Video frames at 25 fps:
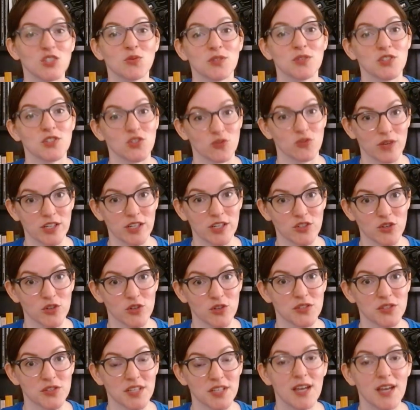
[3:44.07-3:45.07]
with
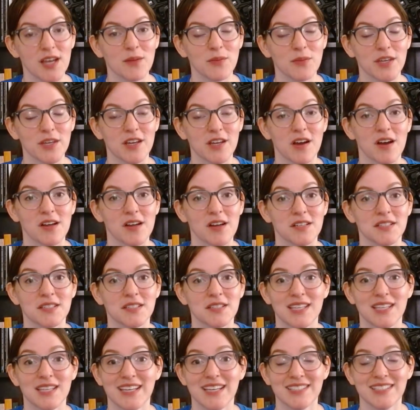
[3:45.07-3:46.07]
strangers,
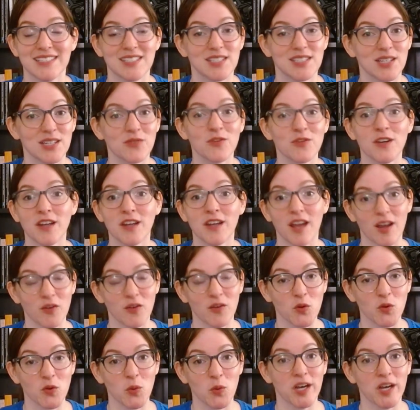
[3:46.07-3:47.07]
because it's different
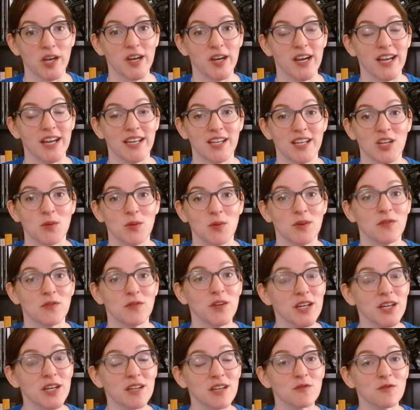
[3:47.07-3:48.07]
everywhere and it can be
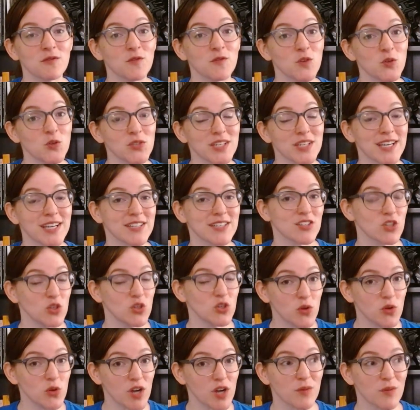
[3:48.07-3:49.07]
very confusing as a
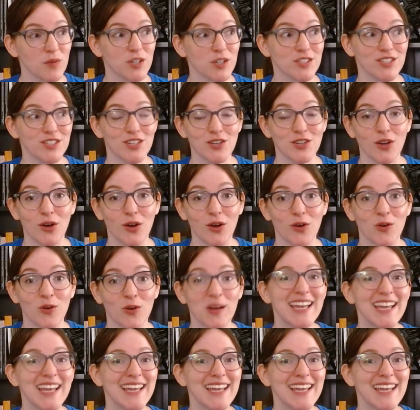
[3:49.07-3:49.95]
newcomer to know,